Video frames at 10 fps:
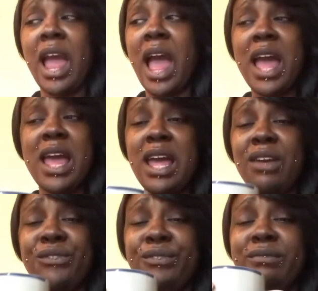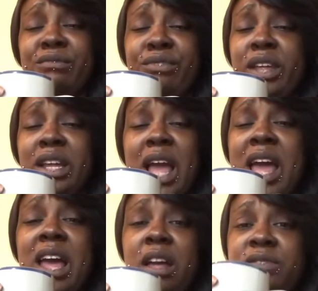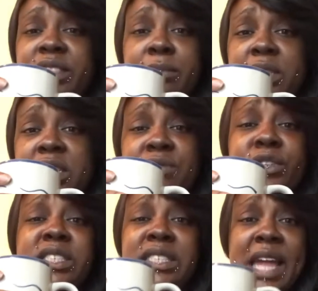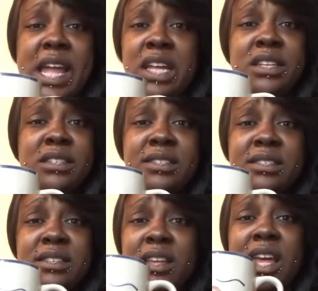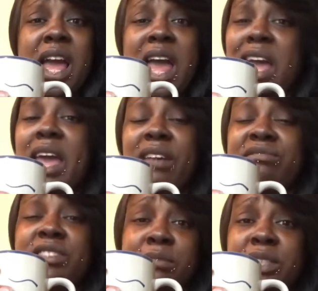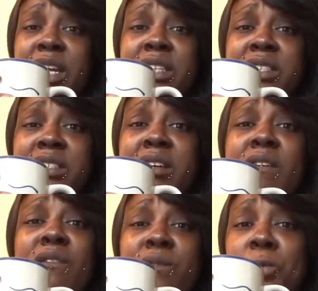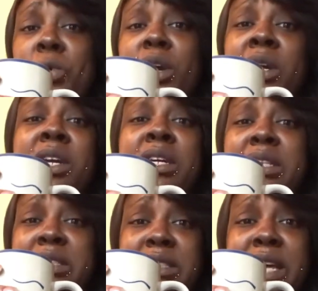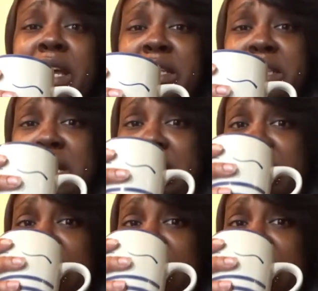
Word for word: I have thing I have subjects for days. I have subjects for days, honey.